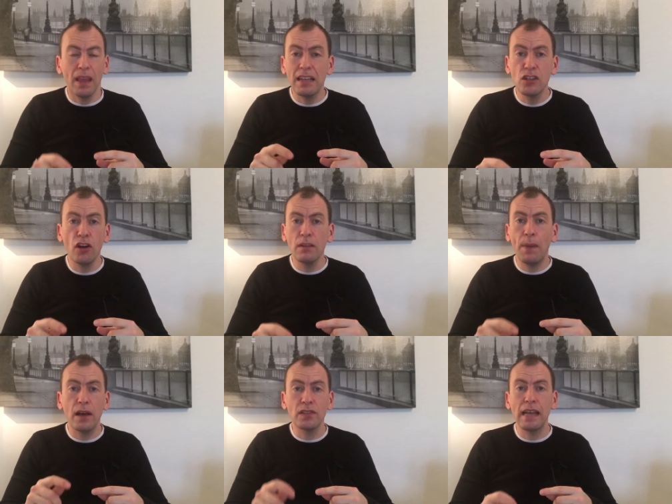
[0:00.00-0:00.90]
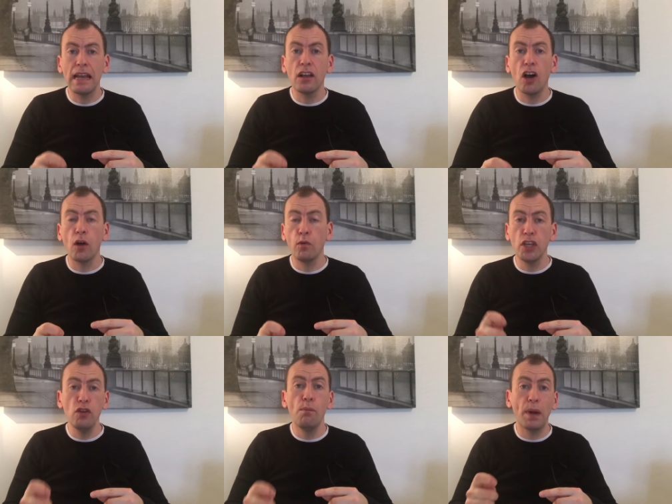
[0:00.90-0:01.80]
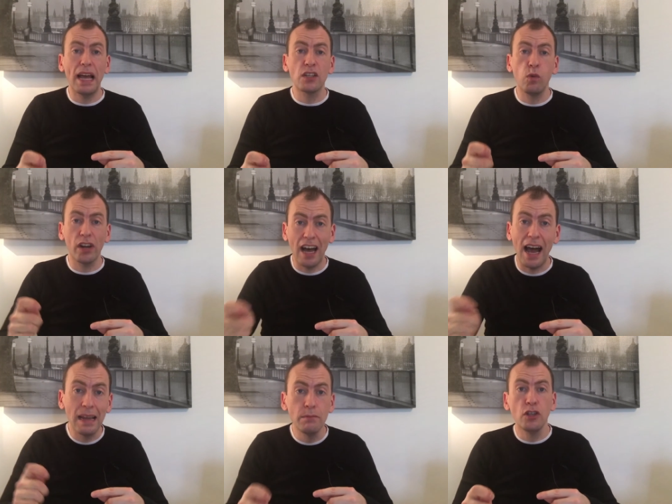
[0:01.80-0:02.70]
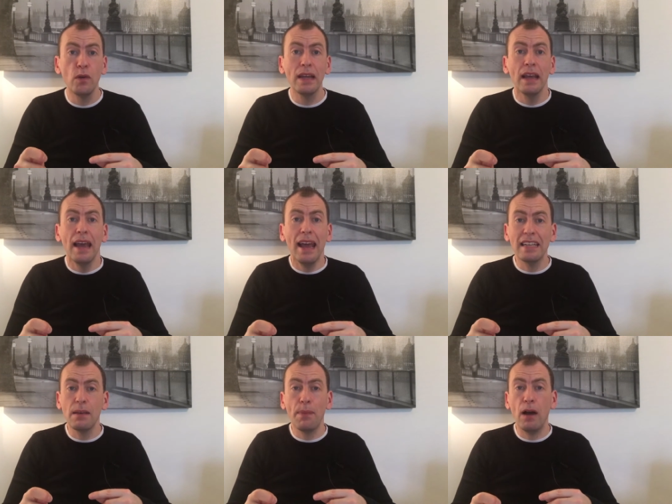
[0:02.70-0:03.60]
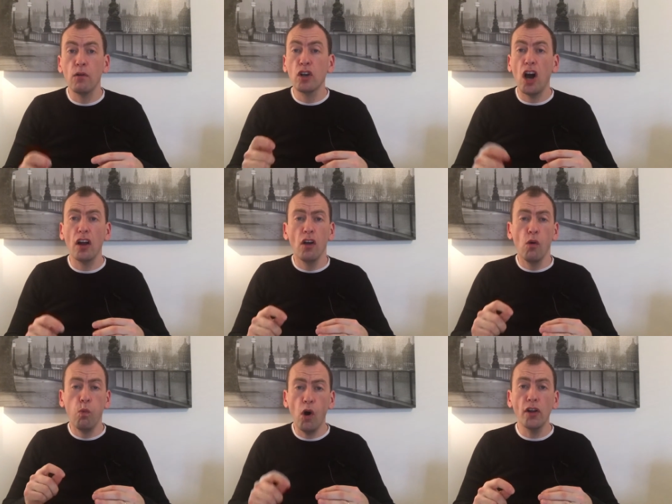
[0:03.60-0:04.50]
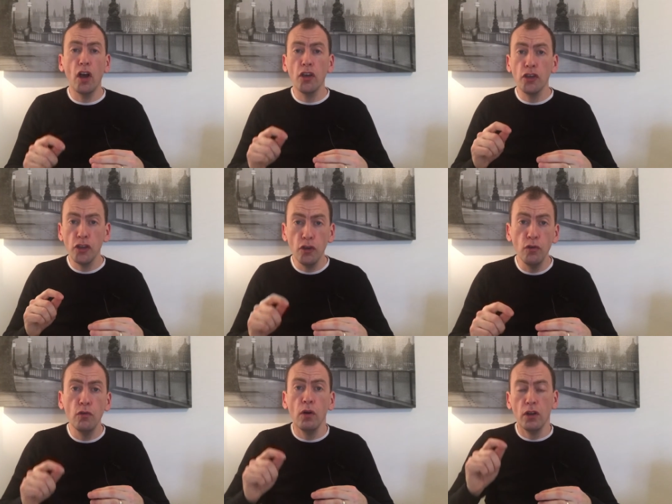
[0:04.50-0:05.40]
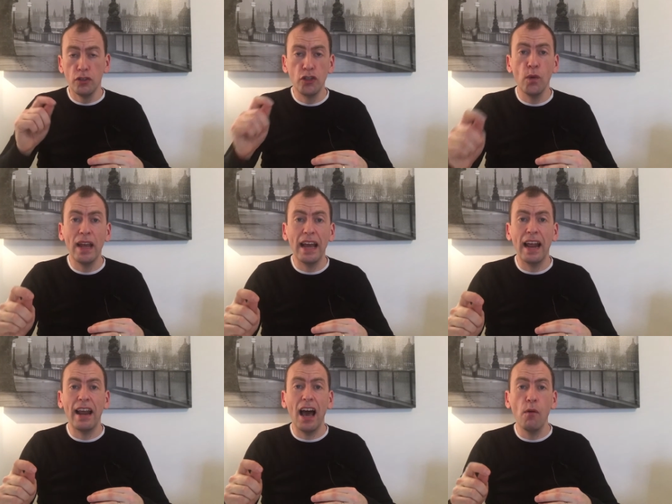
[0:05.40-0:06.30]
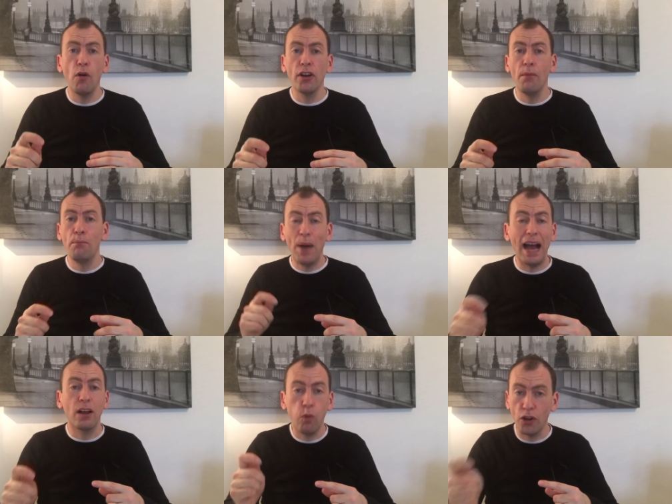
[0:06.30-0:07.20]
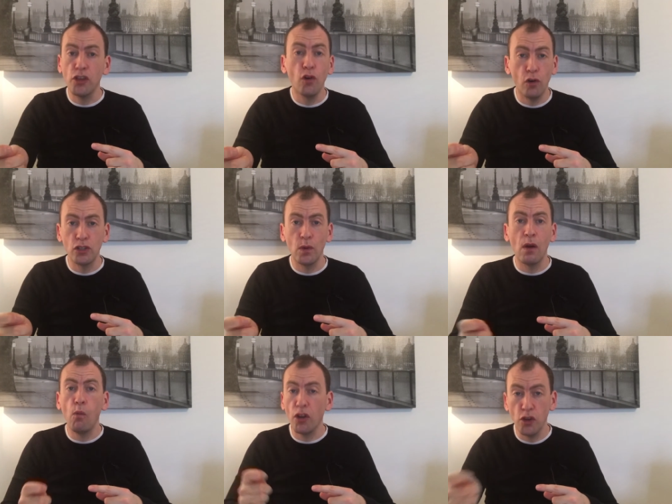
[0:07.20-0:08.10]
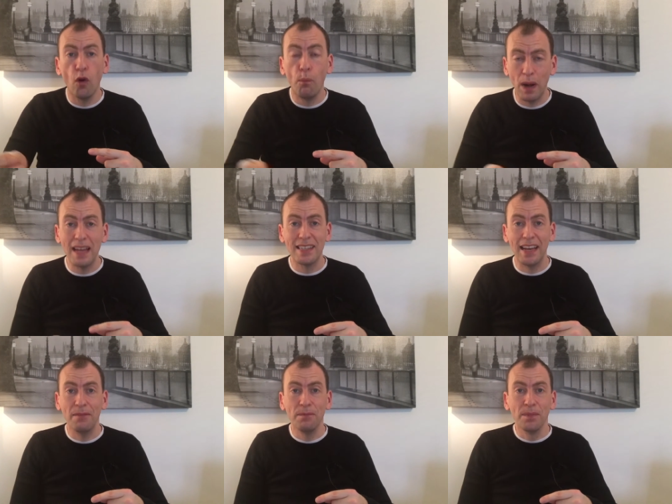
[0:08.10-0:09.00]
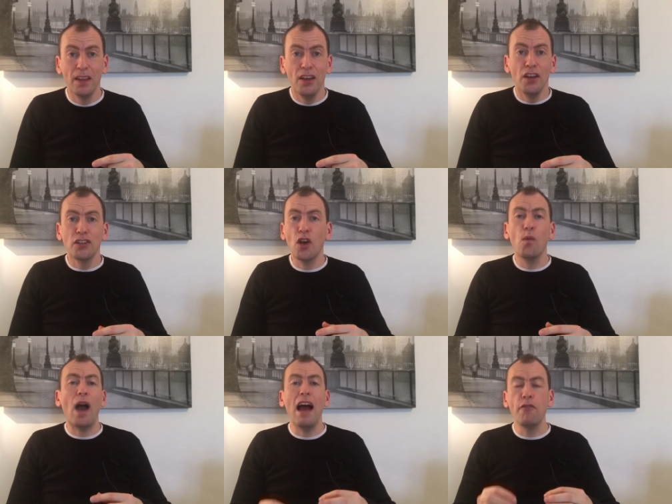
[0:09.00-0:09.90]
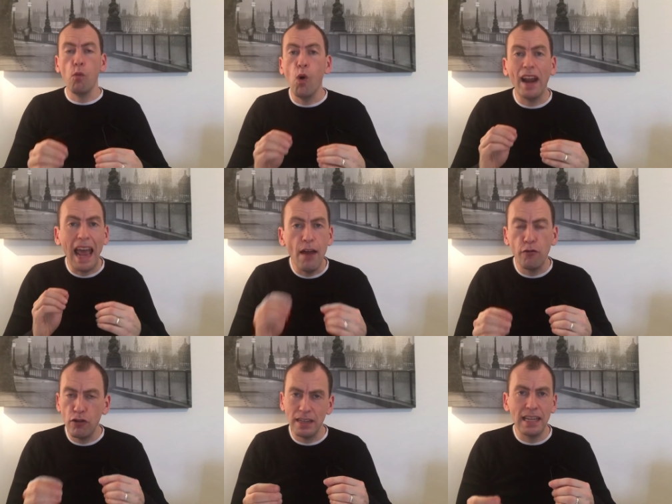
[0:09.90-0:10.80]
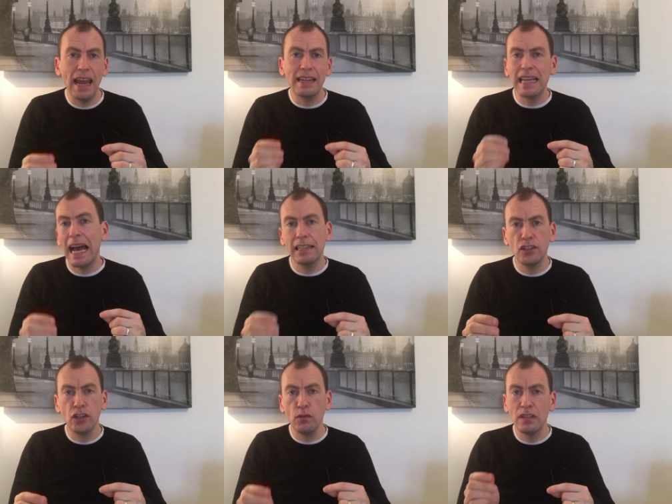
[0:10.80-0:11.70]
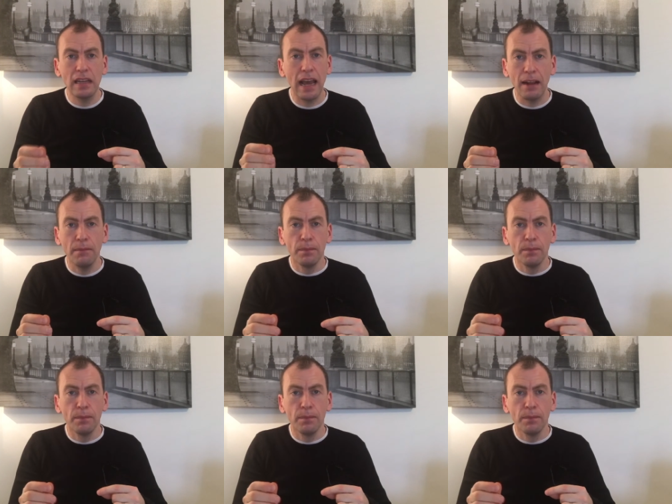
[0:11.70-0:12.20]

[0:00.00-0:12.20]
It's not about saying, God, will you bless what I'm doing? It's about, God, what are you doing? And I want to back what you're doing and what you're blessing. So have a whatever it takes attitude today.